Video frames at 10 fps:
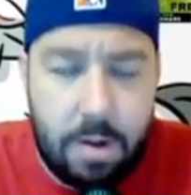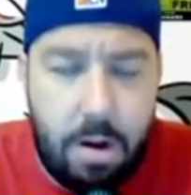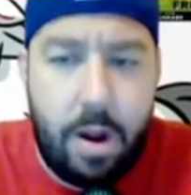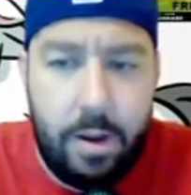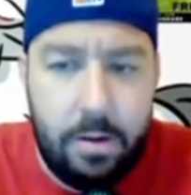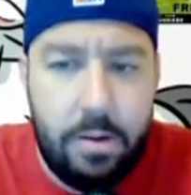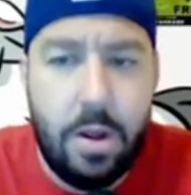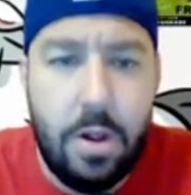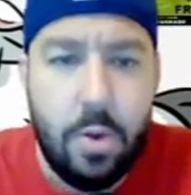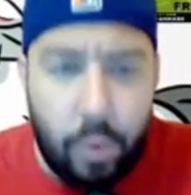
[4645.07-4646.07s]
all right,
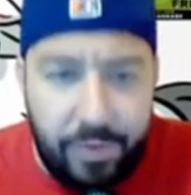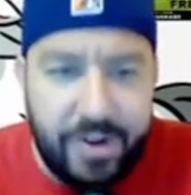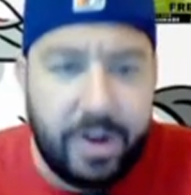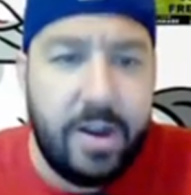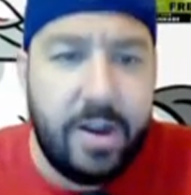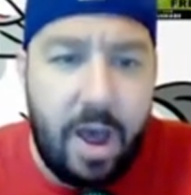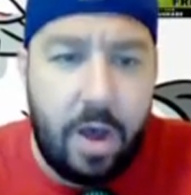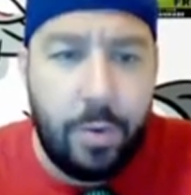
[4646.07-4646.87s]
we figured it out.